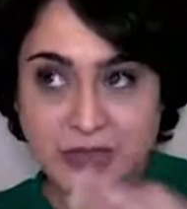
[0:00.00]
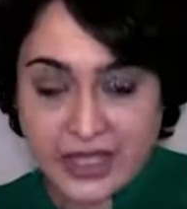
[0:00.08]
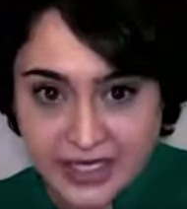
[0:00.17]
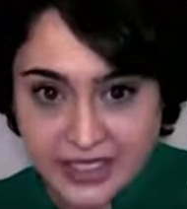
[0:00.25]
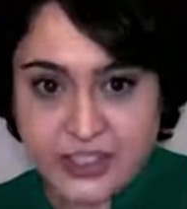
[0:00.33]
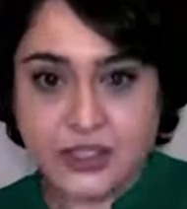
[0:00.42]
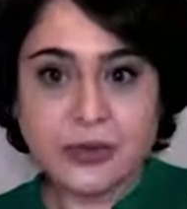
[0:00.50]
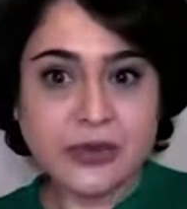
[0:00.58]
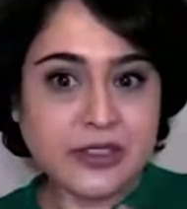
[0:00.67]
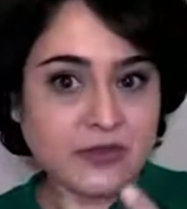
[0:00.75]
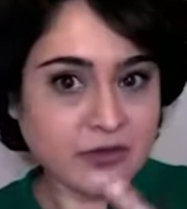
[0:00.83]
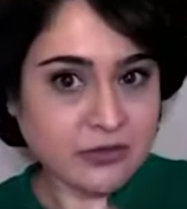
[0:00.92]

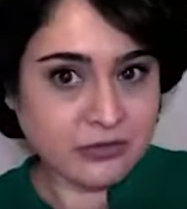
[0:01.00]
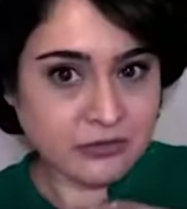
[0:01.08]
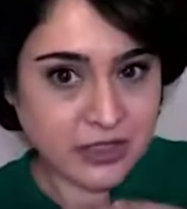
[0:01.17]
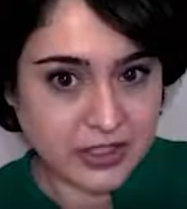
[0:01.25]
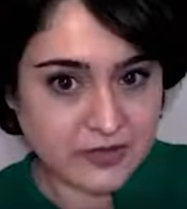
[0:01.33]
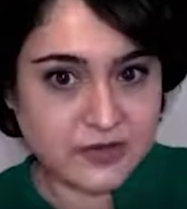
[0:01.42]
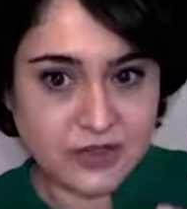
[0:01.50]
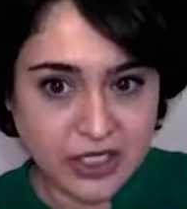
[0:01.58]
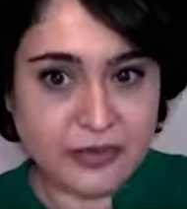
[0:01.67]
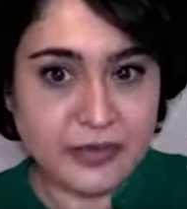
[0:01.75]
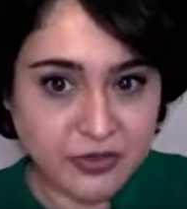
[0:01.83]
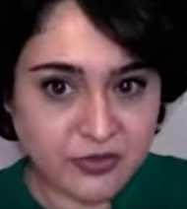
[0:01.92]
accurate, it's
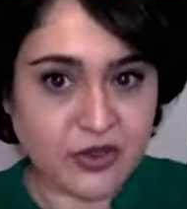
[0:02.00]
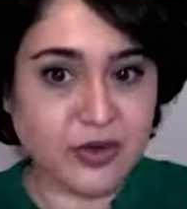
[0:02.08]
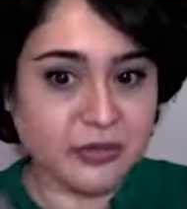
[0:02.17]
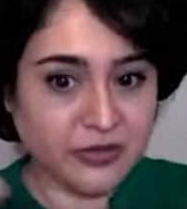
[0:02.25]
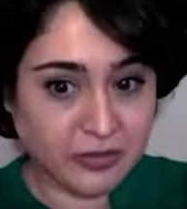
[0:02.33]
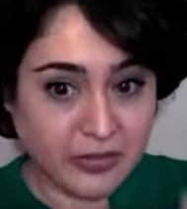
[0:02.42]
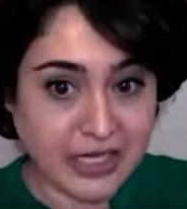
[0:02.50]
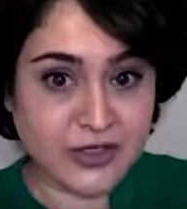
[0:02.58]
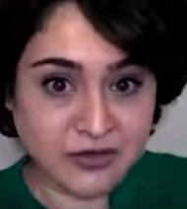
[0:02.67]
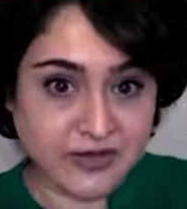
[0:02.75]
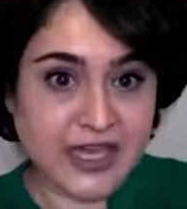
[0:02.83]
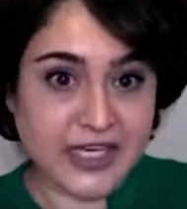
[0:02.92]
coming from the
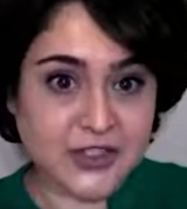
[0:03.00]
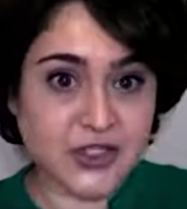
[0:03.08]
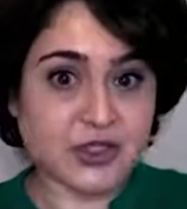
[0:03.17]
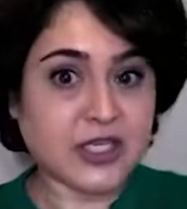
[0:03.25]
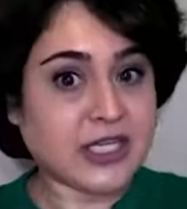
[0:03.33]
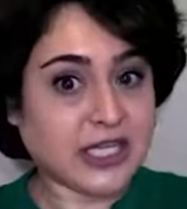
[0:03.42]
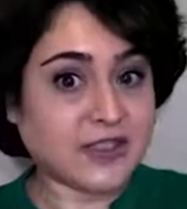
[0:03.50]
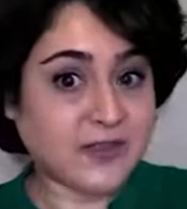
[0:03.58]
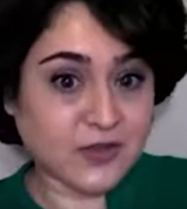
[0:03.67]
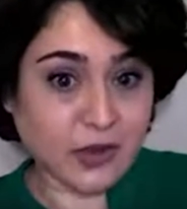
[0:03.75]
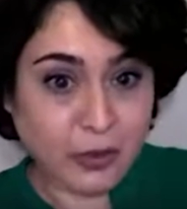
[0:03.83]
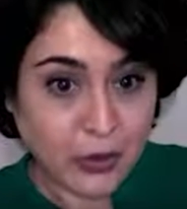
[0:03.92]
manufacturer that is
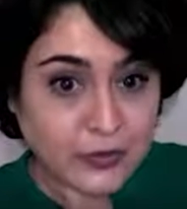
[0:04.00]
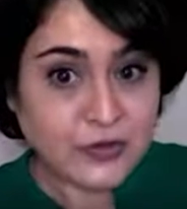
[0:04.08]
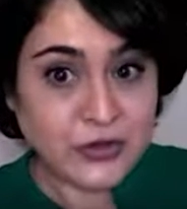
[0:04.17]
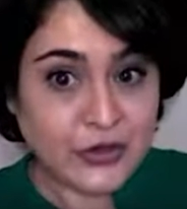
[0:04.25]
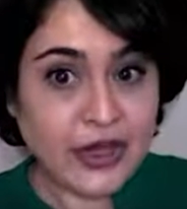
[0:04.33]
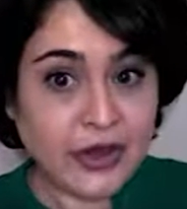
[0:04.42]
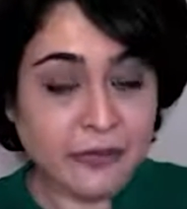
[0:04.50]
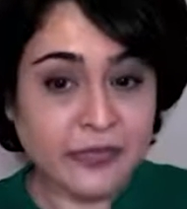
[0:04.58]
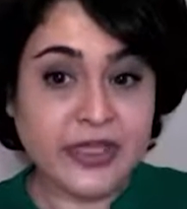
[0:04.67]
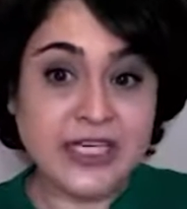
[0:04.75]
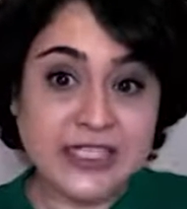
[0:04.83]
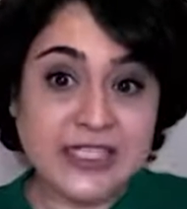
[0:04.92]
supposed to
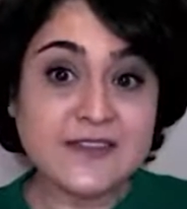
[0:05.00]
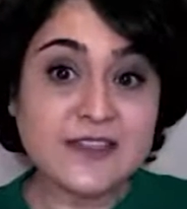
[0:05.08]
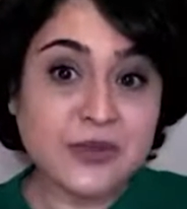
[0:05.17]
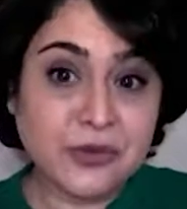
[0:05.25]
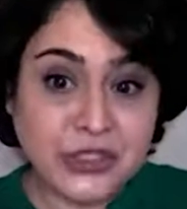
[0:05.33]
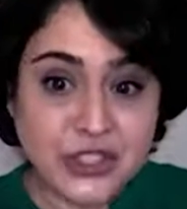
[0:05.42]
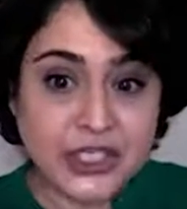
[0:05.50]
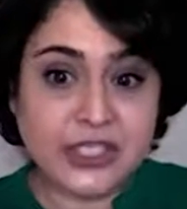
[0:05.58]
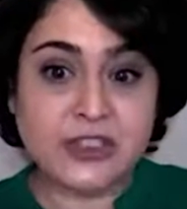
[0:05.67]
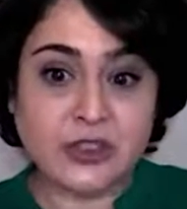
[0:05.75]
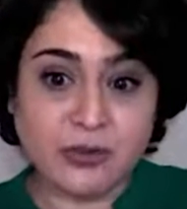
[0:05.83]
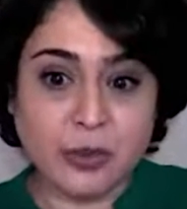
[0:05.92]
come, it is a
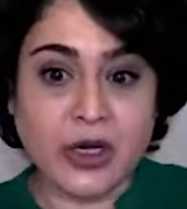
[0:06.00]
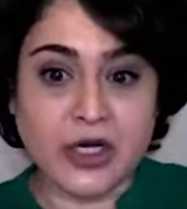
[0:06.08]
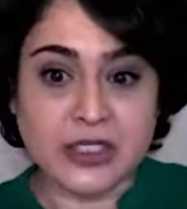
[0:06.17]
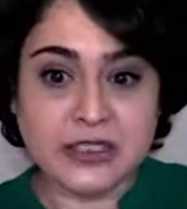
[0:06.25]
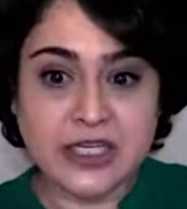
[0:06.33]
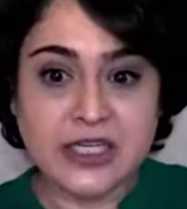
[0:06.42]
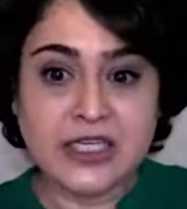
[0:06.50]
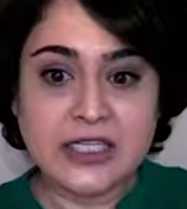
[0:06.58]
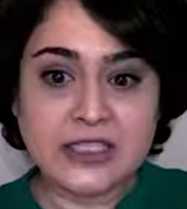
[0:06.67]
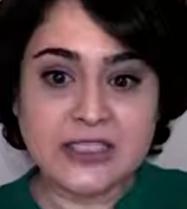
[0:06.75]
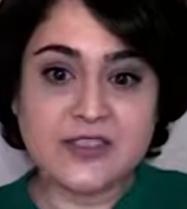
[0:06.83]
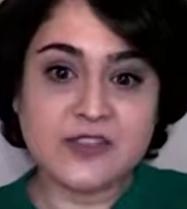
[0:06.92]
rejected part
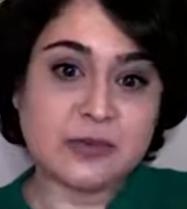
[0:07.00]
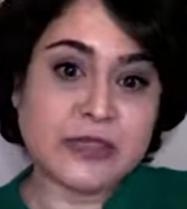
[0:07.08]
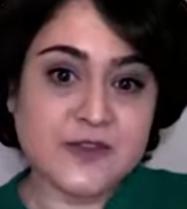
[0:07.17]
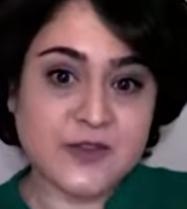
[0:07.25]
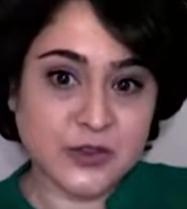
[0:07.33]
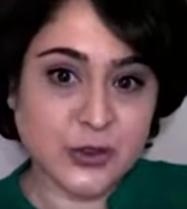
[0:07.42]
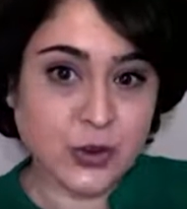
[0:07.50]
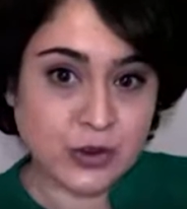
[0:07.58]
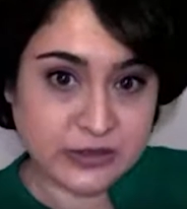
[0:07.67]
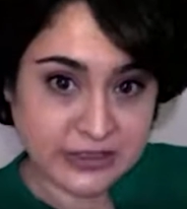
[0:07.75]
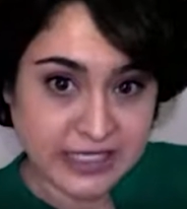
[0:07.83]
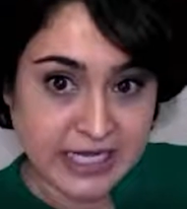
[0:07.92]
that is being
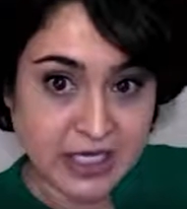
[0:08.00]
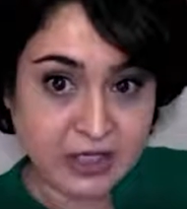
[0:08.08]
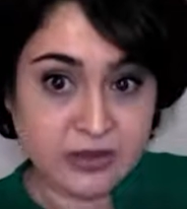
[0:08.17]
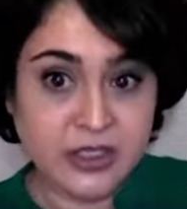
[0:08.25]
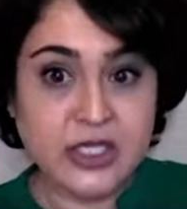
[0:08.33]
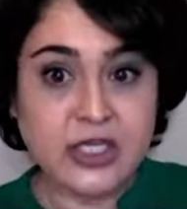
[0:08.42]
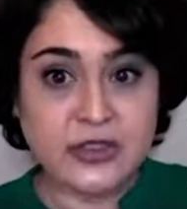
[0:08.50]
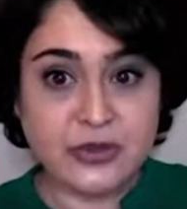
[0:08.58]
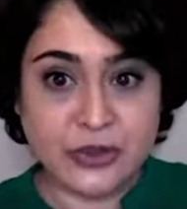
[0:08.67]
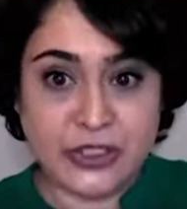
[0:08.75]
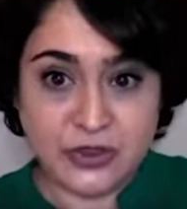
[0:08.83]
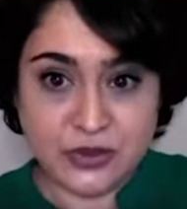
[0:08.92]
sold now to
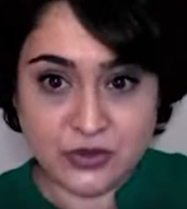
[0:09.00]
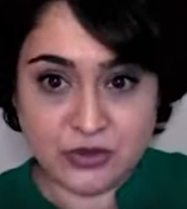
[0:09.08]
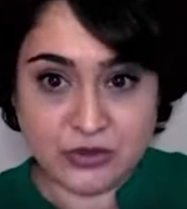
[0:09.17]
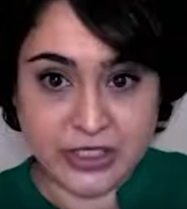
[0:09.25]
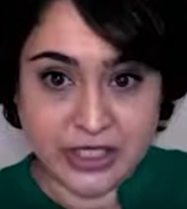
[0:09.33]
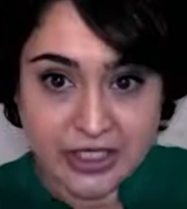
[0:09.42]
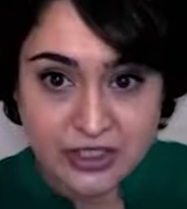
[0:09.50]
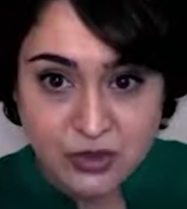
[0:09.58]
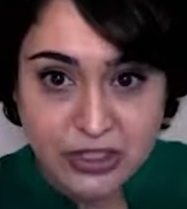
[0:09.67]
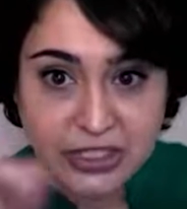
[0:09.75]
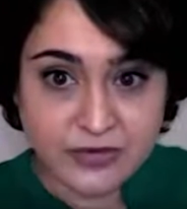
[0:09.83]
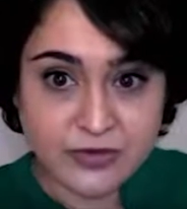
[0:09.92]
industry.
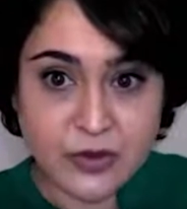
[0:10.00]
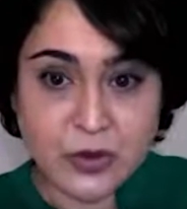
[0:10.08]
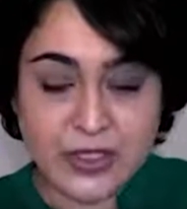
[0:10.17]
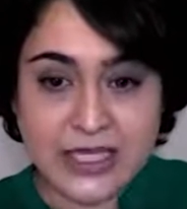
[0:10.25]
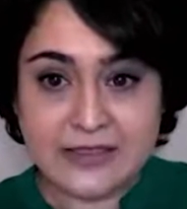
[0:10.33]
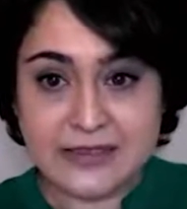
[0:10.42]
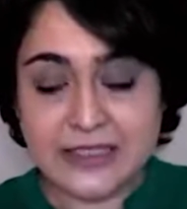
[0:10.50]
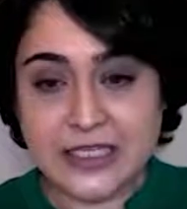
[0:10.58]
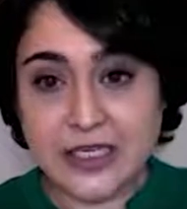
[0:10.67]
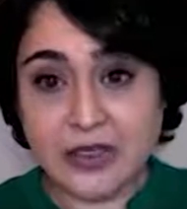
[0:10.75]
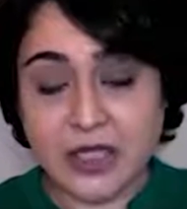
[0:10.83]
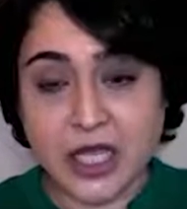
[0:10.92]
Actually, if you look at
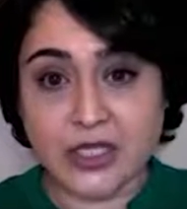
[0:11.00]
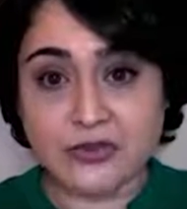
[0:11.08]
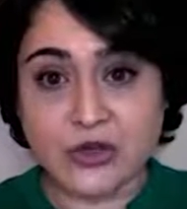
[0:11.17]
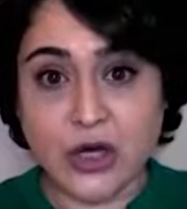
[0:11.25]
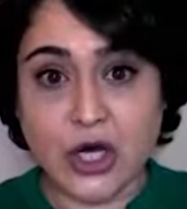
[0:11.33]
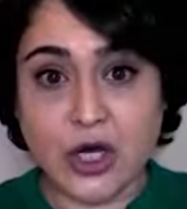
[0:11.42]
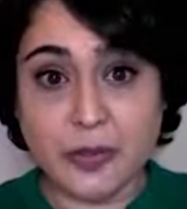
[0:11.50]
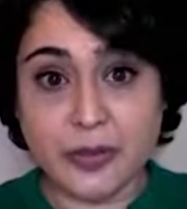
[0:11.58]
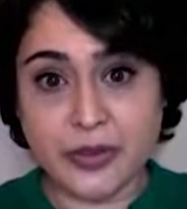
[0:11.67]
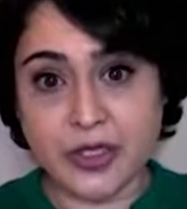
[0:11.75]
the top